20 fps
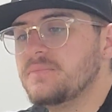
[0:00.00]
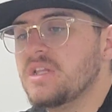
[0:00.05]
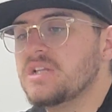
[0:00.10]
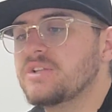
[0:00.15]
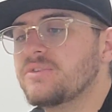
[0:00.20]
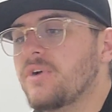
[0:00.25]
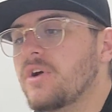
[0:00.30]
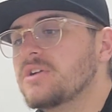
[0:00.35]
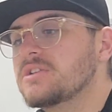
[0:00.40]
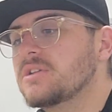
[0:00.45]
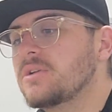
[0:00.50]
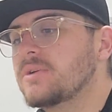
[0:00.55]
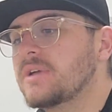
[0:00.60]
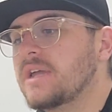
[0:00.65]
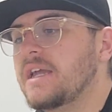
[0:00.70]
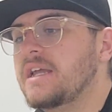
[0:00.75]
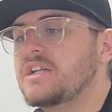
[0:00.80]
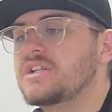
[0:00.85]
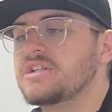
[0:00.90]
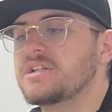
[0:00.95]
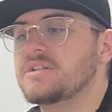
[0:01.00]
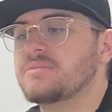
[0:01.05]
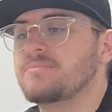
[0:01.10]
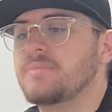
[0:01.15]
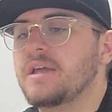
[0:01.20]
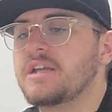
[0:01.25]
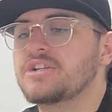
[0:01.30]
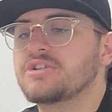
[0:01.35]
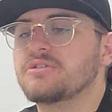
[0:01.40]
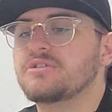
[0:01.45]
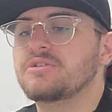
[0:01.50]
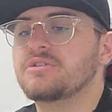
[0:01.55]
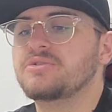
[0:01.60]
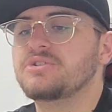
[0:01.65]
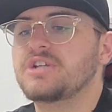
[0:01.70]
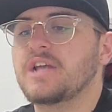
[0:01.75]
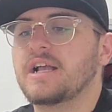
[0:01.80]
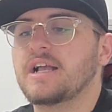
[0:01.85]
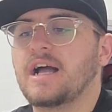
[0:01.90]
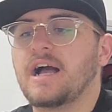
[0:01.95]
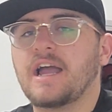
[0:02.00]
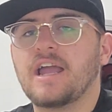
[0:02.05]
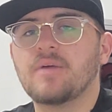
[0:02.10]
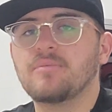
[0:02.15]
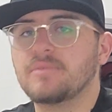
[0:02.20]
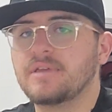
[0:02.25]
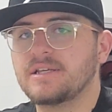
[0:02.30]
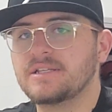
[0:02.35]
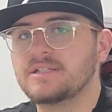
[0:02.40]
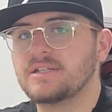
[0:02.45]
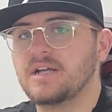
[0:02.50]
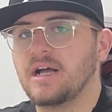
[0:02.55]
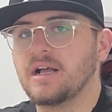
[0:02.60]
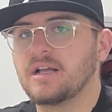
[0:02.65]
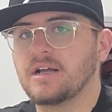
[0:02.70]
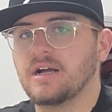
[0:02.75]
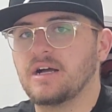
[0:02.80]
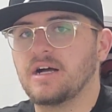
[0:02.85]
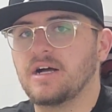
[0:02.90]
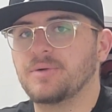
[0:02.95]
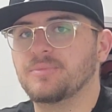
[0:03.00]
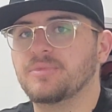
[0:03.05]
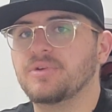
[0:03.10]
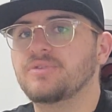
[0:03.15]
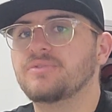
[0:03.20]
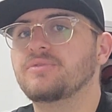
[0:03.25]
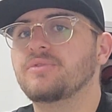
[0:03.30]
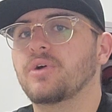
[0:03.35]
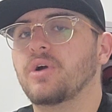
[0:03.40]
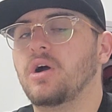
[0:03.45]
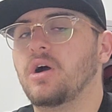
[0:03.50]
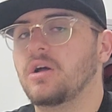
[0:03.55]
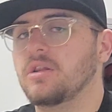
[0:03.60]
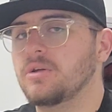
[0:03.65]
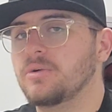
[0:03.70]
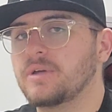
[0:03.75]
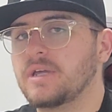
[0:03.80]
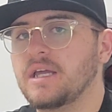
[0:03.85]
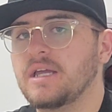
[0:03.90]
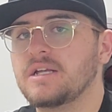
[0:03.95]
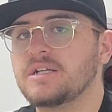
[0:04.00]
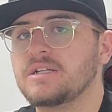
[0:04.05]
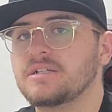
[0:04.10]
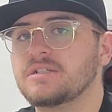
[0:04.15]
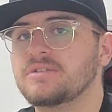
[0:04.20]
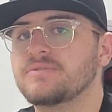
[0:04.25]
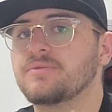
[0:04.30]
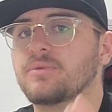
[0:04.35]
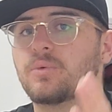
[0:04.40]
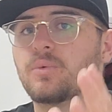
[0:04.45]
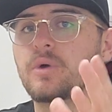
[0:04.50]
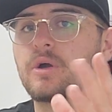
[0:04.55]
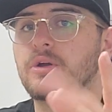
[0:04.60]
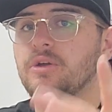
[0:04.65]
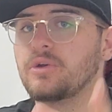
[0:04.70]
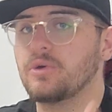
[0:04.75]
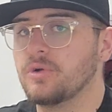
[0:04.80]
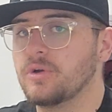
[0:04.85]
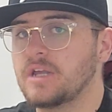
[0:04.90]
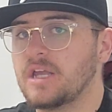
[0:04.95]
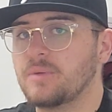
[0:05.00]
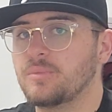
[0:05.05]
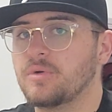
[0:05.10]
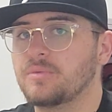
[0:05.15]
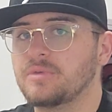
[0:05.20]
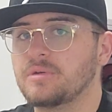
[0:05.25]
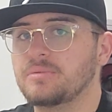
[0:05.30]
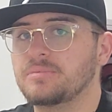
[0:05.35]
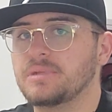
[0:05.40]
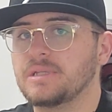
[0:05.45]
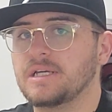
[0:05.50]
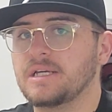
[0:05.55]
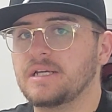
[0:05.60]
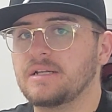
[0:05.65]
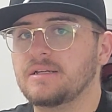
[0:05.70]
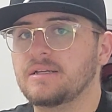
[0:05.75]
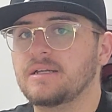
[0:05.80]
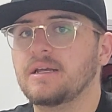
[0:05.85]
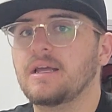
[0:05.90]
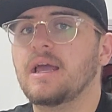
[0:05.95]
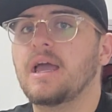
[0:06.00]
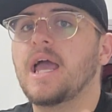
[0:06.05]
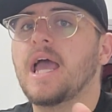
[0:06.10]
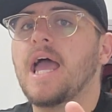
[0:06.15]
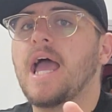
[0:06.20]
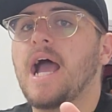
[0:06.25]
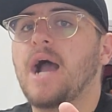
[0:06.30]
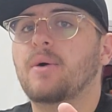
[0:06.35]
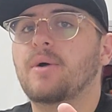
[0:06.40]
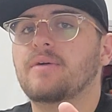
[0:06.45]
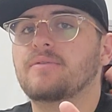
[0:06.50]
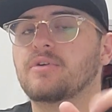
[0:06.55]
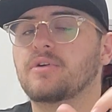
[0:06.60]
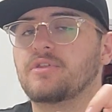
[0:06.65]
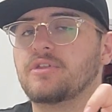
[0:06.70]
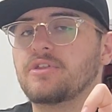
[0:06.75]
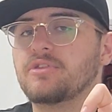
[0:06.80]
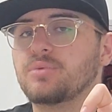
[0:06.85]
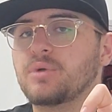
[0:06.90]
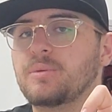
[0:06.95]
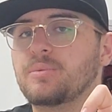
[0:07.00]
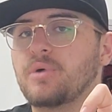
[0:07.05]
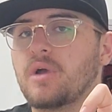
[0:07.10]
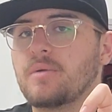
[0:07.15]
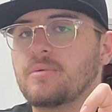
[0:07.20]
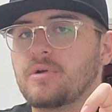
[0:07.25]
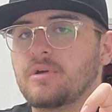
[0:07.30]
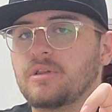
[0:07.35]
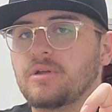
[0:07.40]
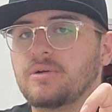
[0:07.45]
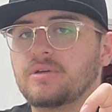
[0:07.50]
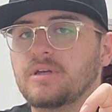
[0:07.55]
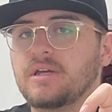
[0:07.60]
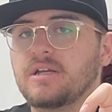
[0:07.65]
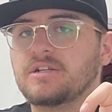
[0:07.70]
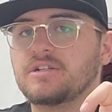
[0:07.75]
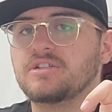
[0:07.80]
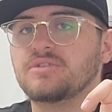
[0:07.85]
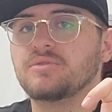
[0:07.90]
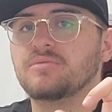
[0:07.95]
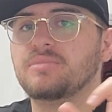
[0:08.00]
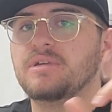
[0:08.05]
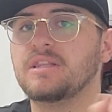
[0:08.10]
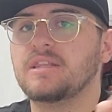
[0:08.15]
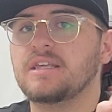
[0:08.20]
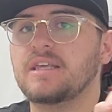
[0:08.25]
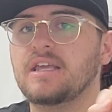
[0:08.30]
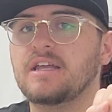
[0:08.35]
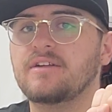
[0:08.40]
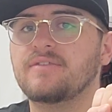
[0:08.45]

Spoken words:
As far as location, make sure you check imleagues.com for all locations for where your game will be played. However, the three primary locations will be the